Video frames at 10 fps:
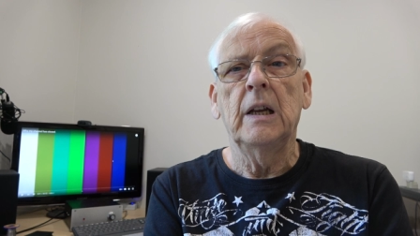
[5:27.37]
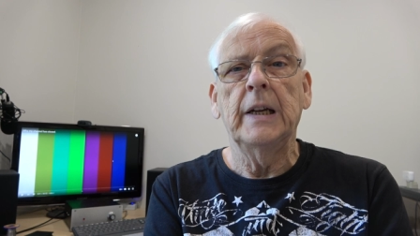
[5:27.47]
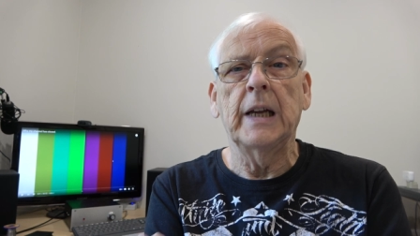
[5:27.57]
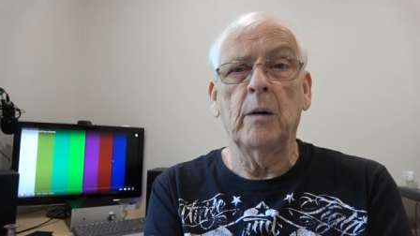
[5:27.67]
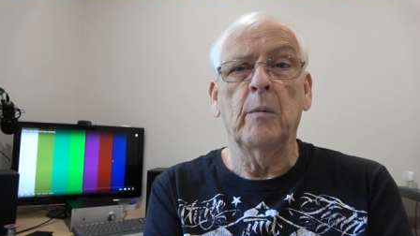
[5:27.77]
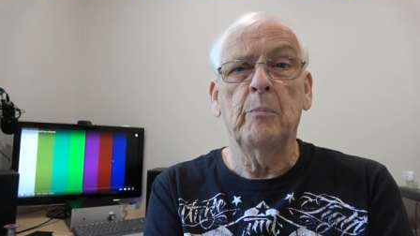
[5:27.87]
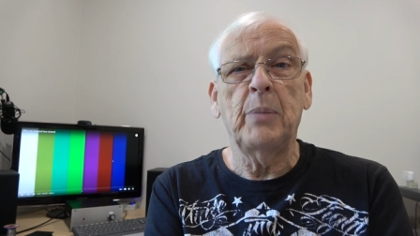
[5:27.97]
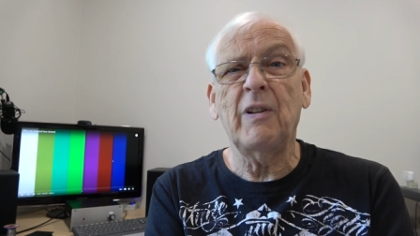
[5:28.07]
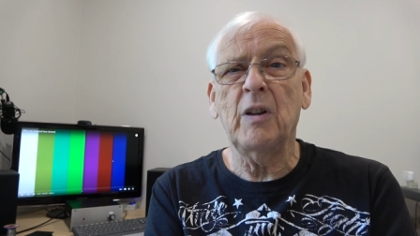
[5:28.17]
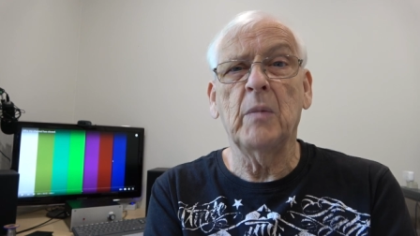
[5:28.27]
Now,
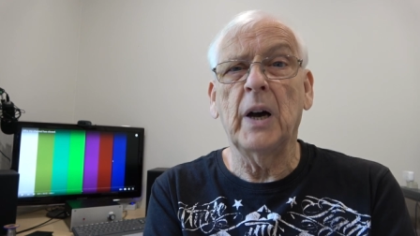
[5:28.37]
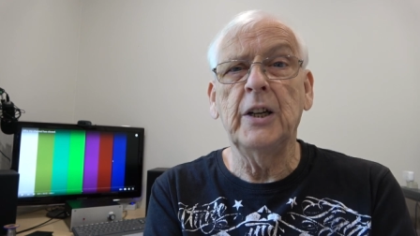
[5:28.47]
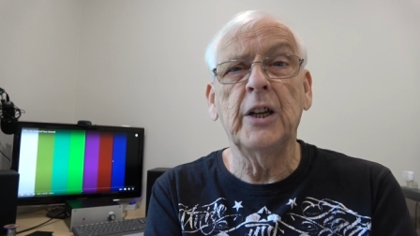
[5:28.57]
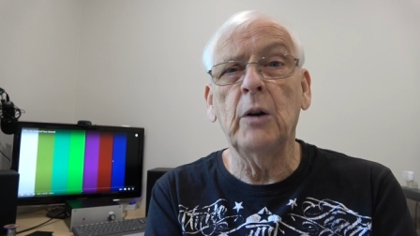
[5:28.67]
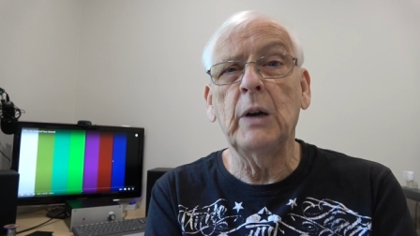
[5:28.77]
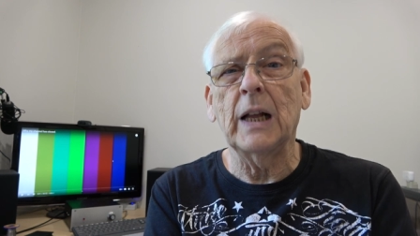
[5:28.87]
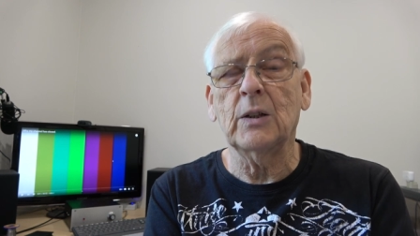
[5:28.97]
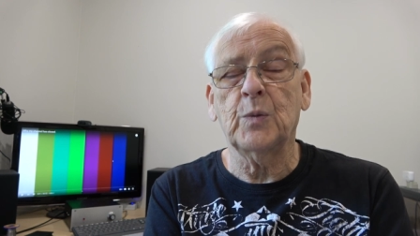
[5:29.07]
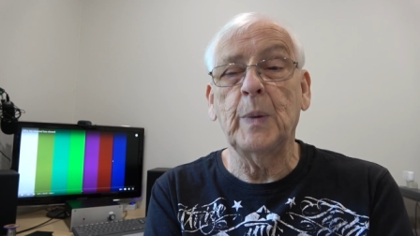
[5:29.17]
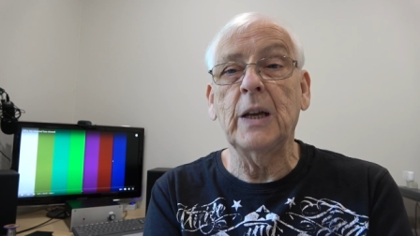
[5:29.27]
bearing in mind, no
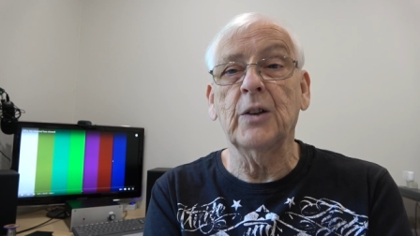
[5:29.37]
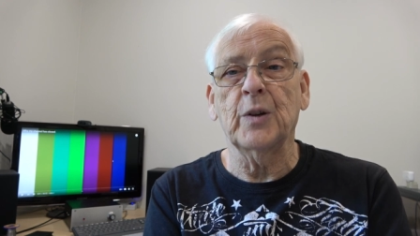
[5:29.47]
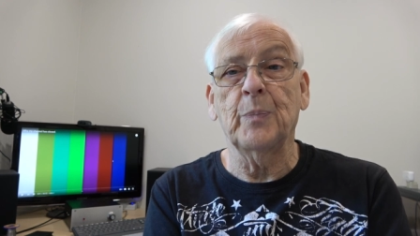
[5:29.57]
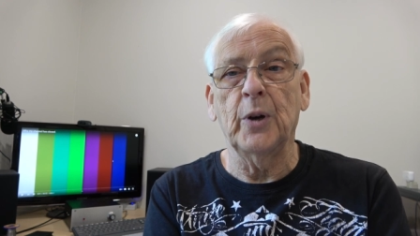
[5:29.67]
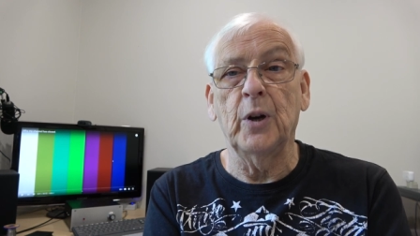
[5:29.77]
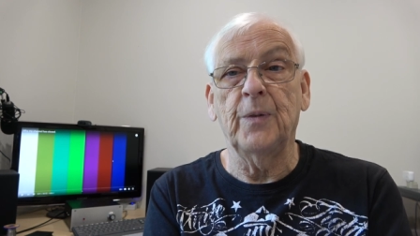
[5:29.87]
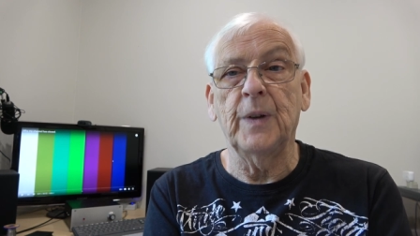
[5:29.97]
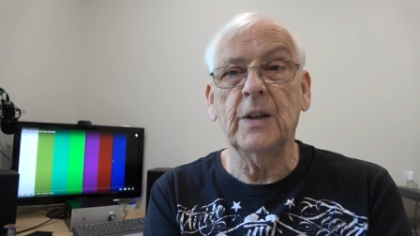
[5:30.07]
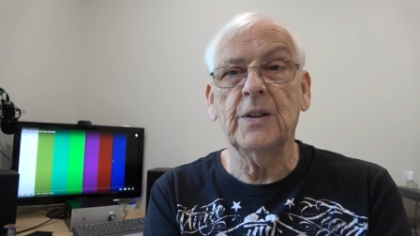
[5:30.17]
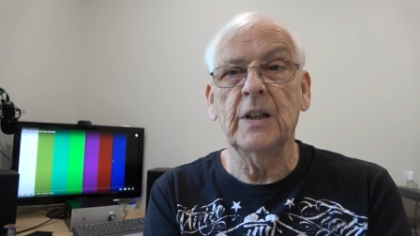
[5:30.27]
loudspeakers are perfect.